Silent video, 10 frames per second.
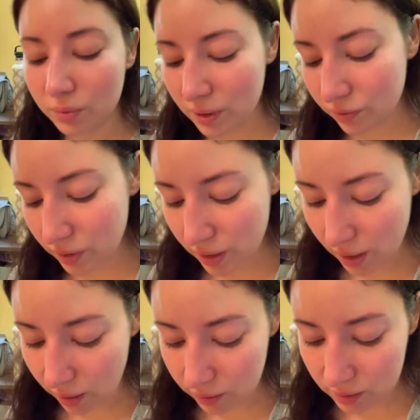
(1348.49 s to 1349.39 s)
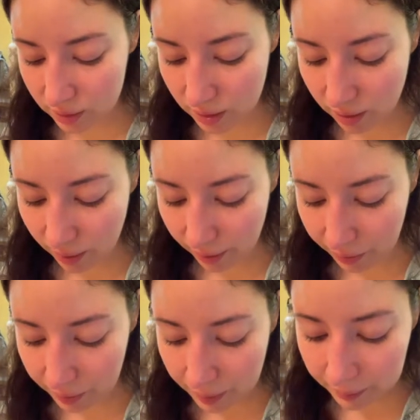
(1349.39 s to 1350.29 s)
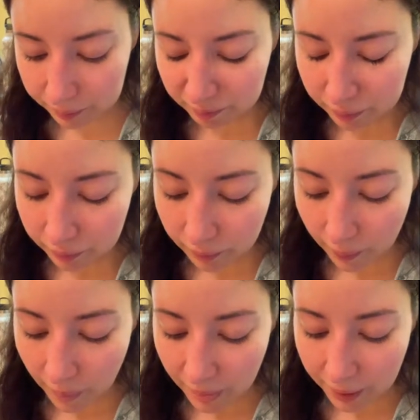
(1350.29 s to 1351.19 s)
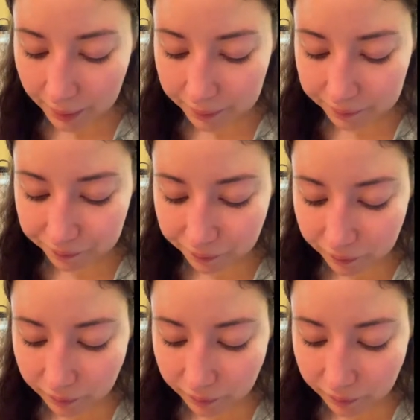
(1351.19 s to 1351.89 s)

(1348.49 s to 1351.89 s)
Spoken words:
with everything else in there. But